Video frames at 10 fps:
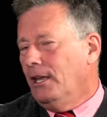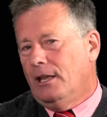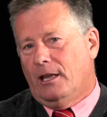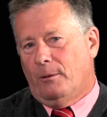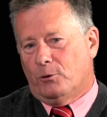
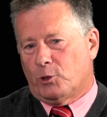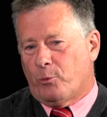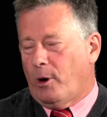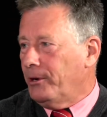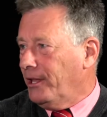I was at a
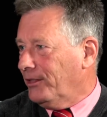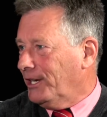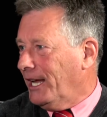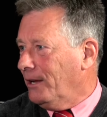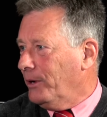property the other
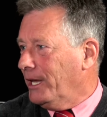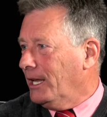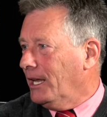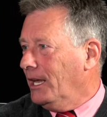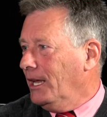day
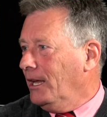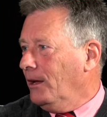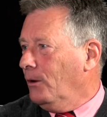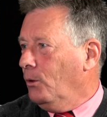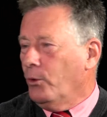where
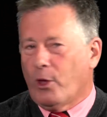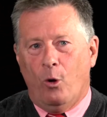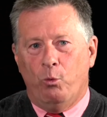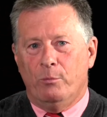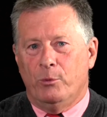all the
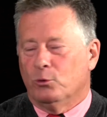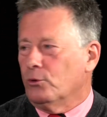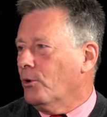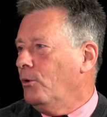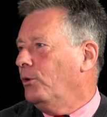old windmills are
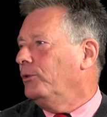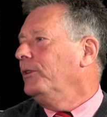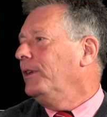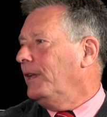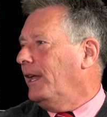gone
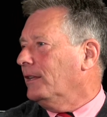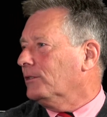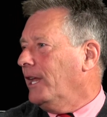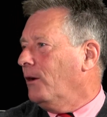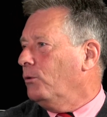and
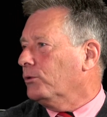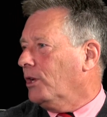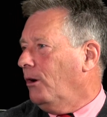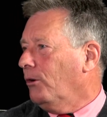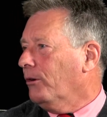it's now all
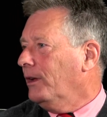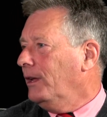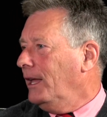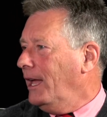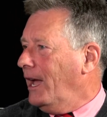solar,
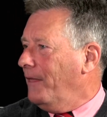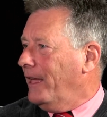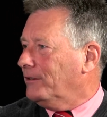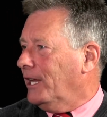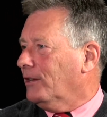and
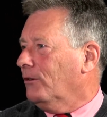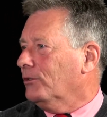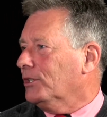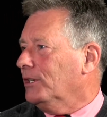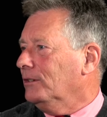that
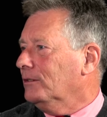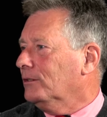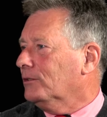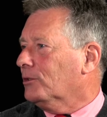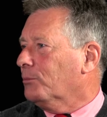technology
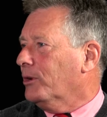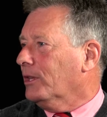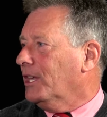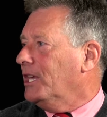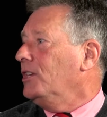to bring
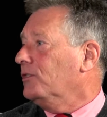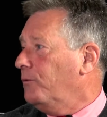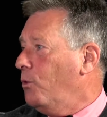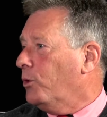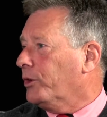the ease of
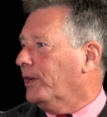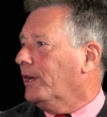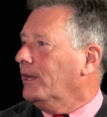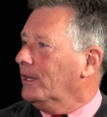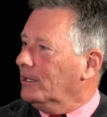water,
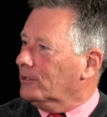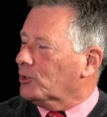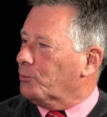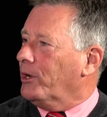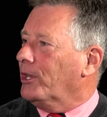to
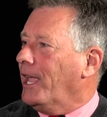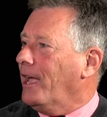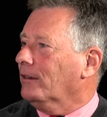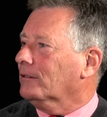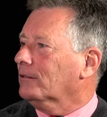spread it
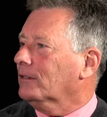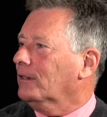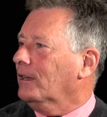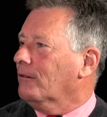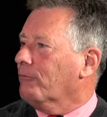out,
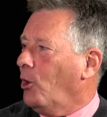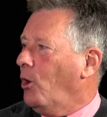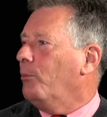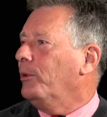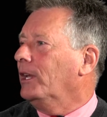
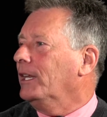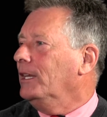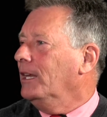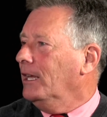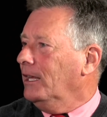reliability,
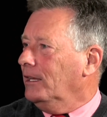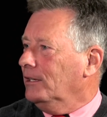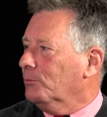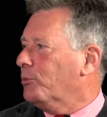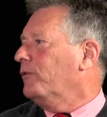
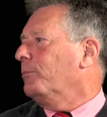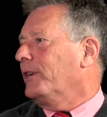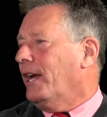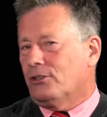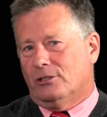is improving
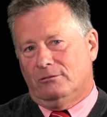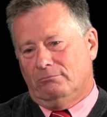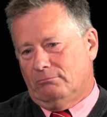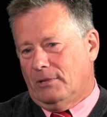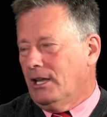production,
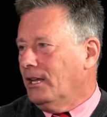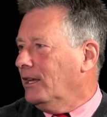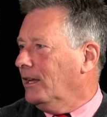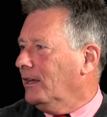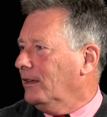
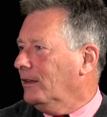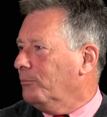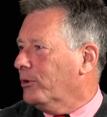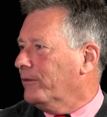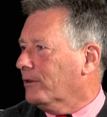
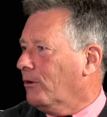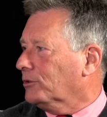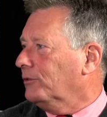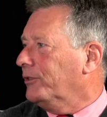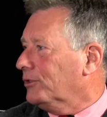improving
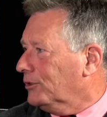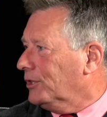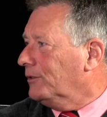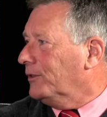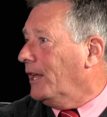cost
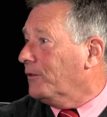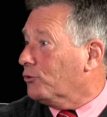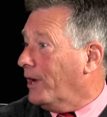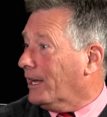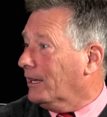efficiencies for down the
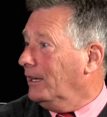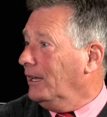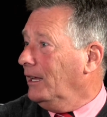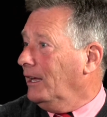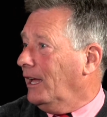track,
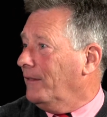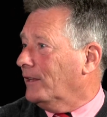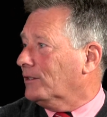and